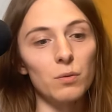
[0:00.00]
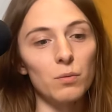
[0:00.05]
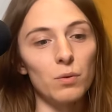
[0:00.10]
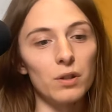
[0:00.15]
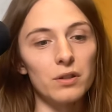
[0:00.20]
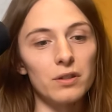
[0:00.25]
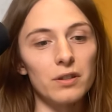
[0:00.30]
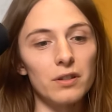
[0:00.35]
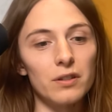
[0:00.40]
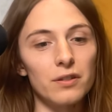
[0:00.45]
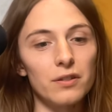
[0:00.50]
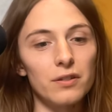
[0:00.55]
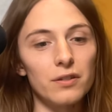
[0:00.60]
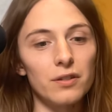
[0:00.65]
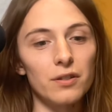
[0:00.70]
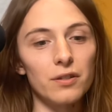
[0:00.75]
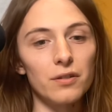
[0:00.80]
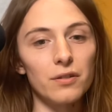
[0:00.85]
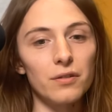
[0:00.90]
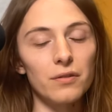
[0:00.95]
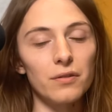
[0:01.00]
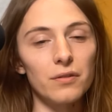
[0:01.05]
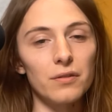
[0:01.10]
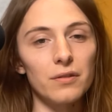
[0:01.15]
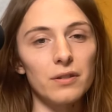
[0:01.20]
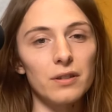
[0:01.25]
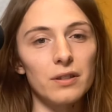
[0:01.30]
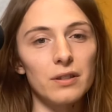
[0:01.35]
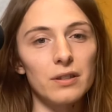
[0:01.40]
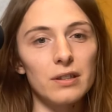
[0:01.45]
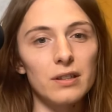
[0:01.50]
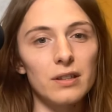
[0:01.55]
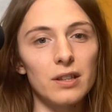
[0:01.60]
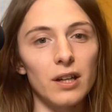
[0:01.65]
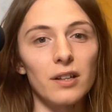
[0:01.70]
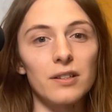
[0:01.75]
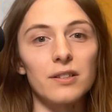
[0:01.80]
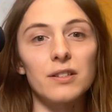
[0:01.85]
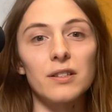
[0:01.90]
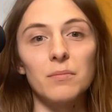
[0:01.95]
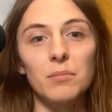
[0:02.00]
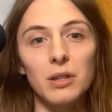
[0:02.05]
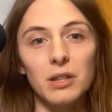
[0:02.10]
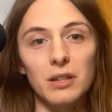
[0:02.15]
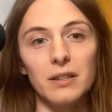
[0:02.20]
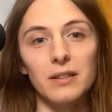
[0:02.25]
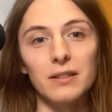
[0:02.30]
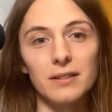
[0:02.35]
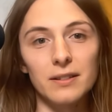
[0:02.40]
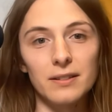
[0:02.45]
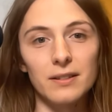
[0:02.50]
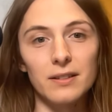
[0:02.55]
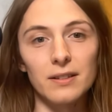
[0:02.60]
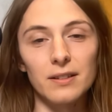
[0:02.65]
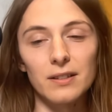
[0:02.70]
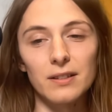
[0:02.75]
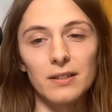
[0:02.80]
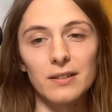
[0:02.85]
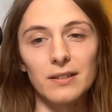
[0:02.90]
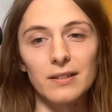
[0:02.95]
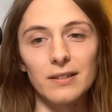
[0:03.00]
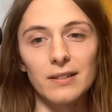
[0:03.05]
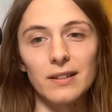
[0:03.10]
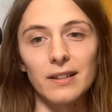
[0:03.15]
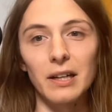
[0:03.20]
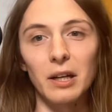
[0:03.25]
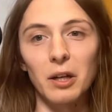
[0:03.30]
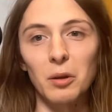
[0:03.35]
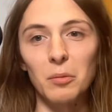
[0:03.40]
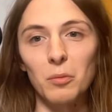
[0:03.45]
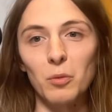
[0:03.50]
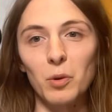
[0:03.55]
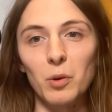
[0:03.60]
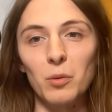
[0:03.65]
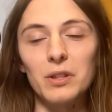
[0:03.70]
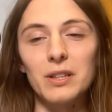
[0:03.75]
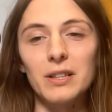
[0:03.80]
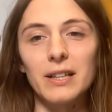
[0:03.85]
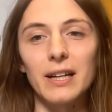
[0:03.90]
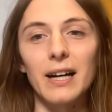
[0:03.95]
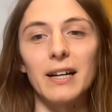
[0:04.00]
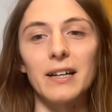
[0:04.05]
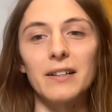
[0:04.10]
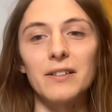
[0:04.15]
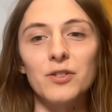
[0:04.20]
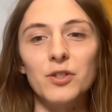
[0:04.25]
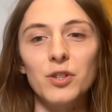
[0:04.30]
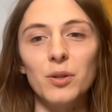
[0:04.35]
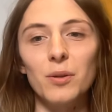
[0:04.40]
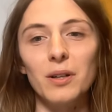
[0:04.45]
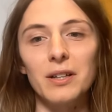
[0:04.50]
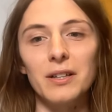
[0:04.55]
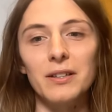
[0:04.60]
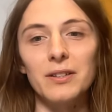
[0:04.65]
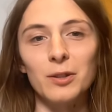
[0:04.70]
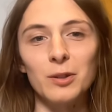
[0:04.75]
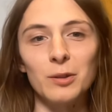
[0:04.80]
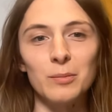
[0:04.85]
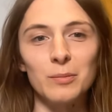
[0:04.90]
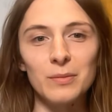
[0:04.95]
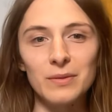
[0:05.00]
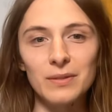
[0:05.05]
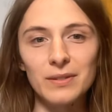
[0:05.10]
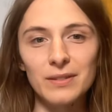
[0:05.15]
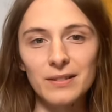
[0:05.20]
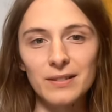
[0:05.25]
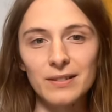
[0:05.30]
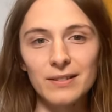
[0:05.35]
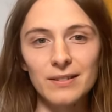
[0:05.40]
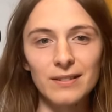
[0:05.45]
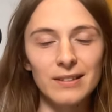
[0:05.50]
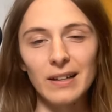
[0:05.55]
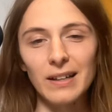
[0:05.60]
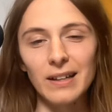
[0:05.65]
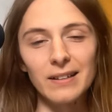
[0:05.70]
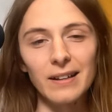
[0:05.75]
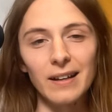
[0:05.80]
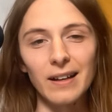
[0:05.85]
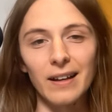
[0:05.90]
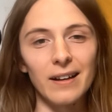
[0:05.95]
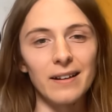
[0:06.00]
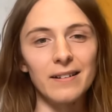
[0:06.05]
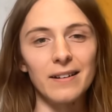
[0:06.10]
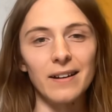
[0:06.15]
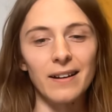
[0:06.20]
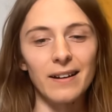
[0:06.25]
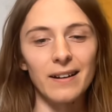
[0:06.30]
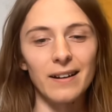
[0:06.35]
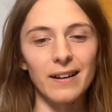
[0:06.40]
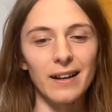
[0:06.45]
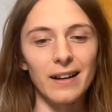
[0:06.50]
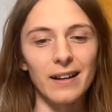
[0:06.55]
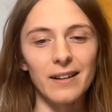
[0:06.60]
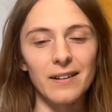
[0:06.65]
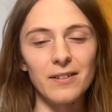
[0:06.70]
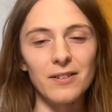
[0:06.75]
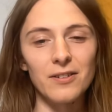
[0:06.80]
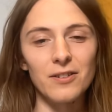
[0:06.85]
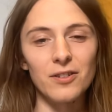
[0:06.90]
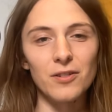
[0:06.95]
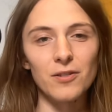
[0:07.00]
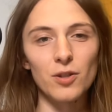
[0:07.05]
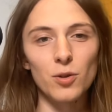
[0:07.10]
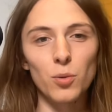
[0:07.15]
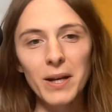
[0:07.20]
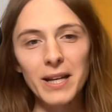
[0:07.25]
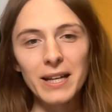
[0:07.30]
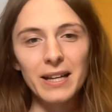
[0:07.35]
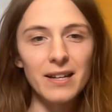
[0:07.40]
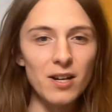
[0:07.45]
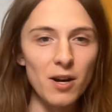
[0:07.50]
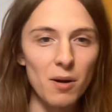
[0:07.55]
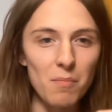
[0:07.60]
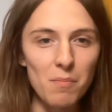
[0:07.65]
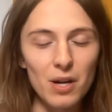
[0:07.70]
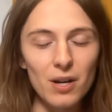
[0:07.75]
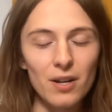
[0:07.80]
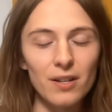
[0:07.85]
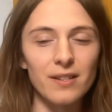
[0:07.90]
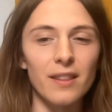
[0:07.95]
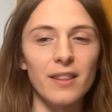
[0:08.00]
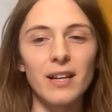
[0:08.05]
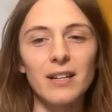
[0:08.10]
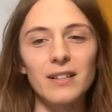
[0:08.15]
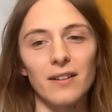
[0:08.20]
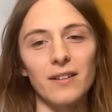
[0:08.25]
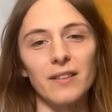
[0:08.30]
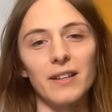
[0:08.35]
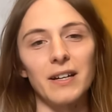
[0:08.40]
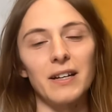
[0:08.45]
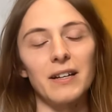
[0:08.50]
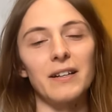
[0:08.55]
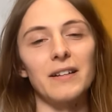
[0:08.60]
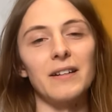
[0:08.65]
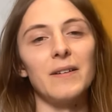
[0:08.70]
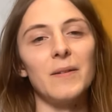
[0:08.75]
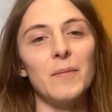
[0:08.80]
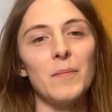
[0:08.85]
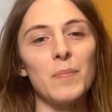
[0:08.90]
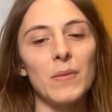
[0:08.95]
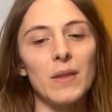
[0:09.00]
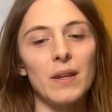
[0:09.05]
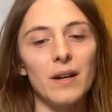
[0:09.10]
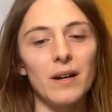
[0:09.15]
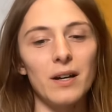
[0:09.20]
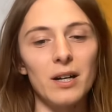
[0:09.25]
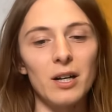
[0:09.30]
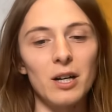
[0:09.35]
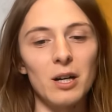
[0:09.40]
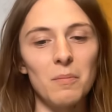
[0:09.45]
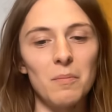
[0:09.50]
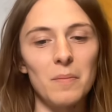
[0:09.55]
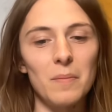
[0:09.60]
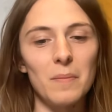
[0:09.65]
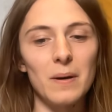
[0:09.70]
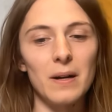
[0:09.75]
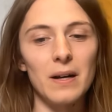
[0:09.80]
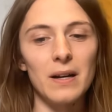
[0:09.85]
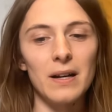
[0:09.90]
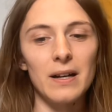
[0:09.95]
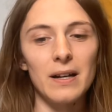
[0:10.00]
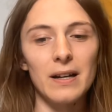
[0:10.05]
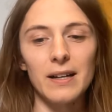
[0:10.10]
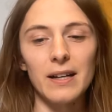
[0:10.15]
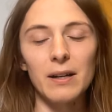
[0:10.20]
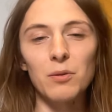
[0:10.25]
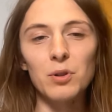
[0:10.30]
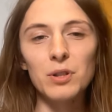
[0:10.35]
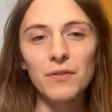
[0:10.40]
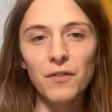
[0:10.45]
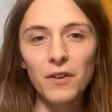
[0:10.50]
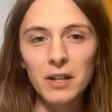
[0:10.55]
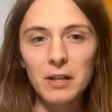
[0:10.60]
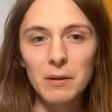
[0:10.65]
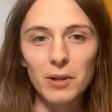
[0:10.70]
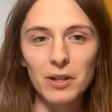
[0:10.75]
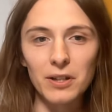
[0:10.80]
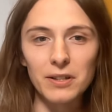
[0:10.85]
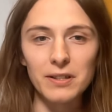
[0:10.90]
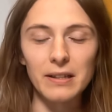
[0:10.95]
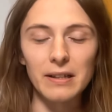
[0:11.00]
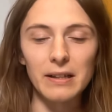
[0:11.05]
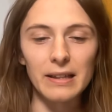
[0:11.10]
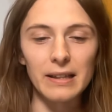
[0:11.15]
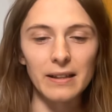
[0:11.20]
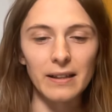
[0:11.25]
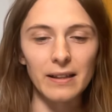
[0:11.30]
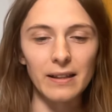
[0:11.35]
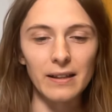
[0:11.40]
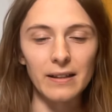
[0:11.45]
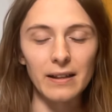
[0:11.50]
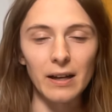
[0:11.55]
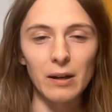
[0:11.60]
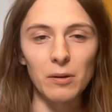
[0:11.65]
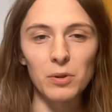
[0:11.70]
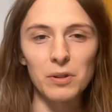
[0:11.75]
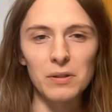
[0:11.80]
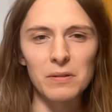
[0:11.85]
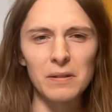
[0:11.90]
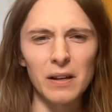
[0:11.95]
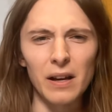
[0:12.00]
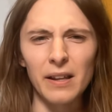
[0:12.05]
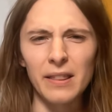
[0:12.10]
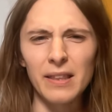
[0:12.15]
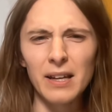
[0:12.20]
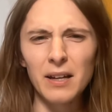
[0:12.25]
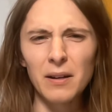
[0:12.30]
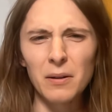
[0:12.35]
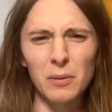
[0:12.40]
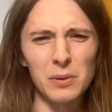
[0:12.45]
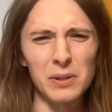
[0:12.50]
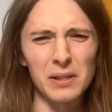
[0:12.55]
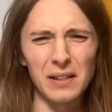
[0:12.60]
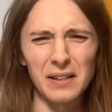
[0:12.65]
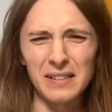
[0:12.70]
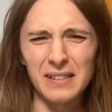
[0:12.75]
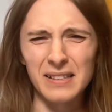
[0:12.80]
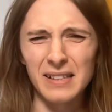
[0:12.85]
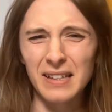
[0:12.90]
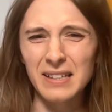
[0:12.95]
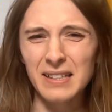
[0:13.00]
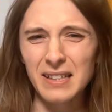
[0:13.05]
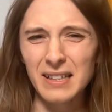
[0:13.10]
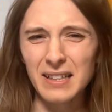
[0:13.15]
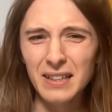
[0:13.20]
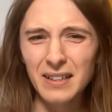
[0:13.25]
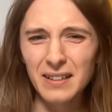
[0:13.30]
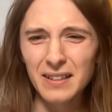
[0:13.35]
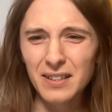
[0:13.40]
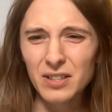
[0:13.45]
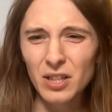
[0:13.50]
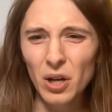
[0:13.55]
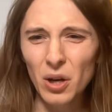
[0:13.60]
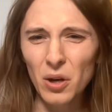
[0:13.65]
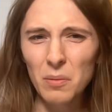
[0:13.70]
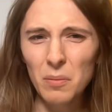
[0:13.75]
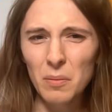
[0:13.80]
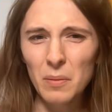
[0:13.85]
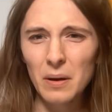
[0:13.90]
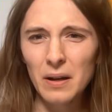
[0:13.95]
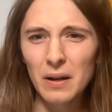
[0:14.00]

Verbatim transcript: wanted to customize the game. We wanted to add new items and and and tweak numbers and things like that. Um, it was funny because it, like I was I think I was like 16 at the time